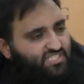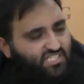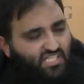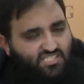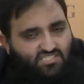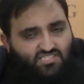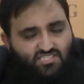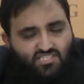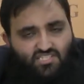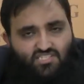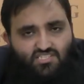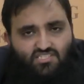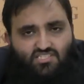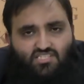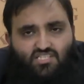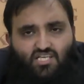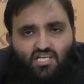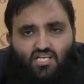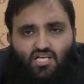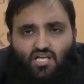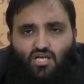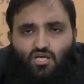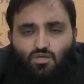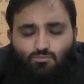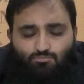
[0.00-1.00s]
his answer,
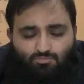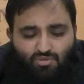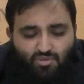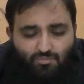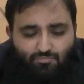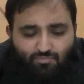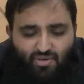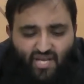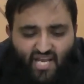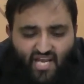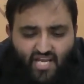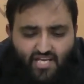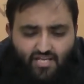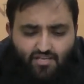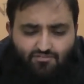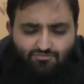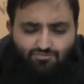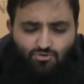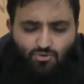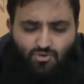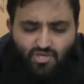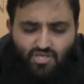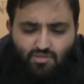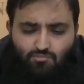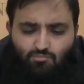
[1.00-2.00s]
prepare
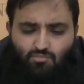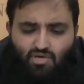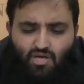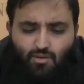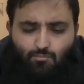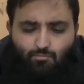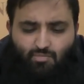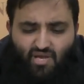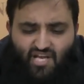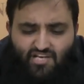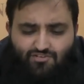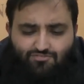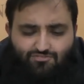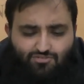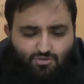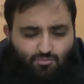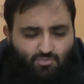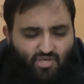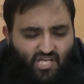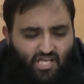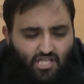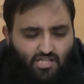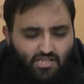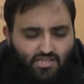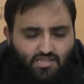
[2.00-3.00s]
for him a bed from
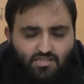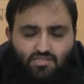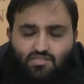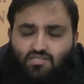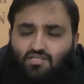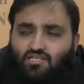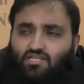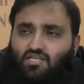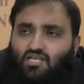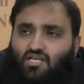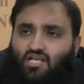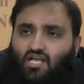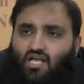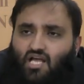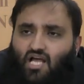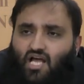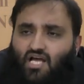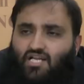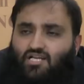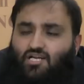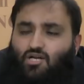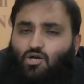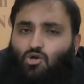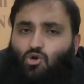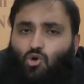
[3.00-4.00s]
hell,
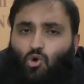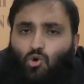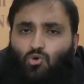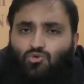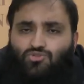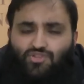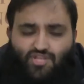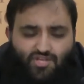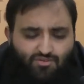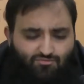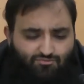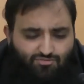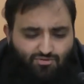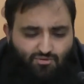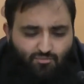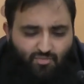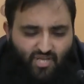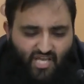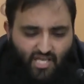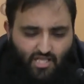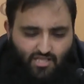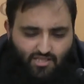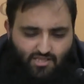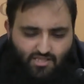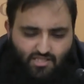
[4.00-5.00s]
and clothe him from
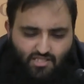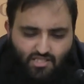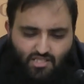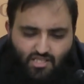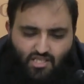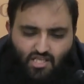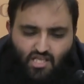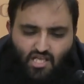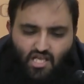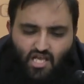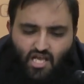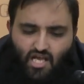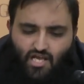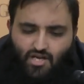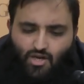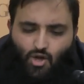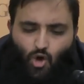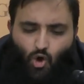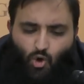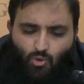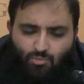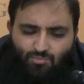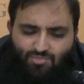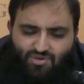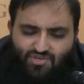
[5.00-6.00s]
hell, and
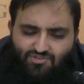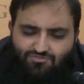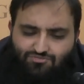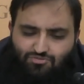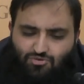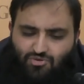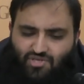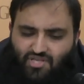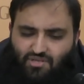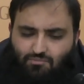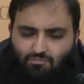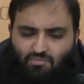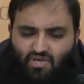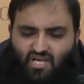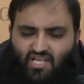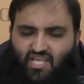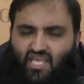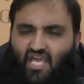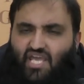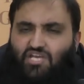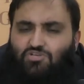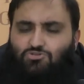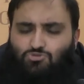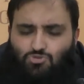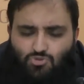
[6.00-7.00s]
open for him a
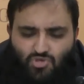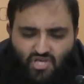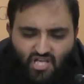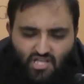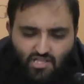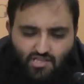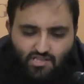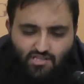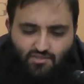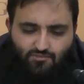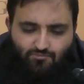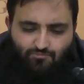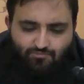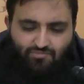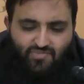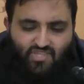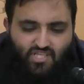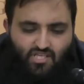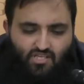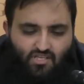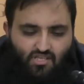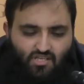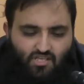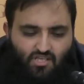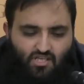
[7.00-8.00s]
gate to hell.
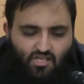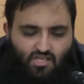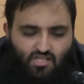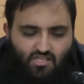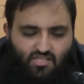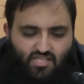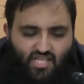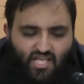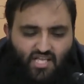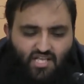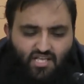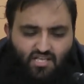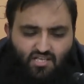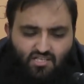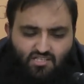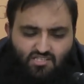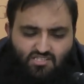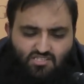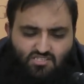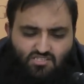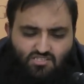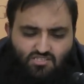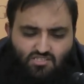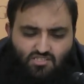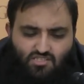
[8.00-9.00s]
Then
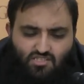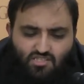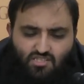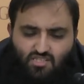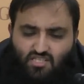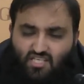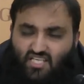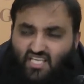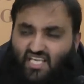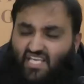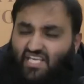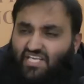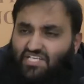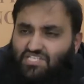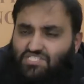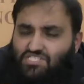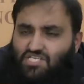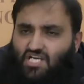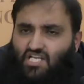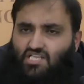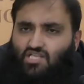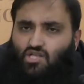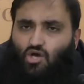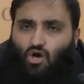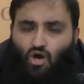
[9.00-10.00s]
the heat
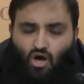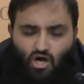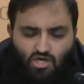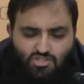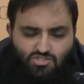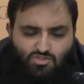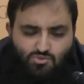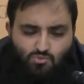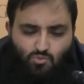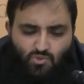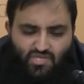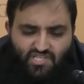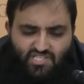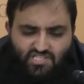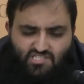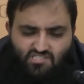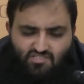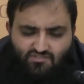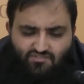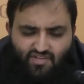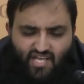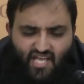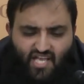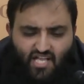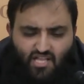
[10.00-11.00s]
and the hot winds
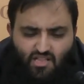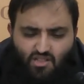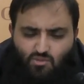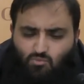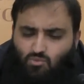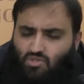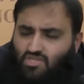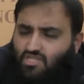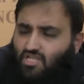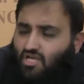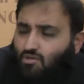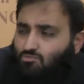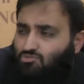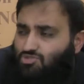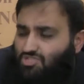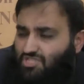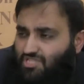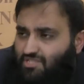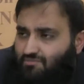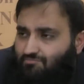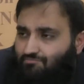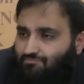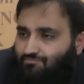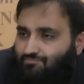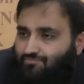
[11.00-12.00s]
of hell will come to
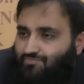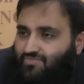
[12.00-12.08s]
him,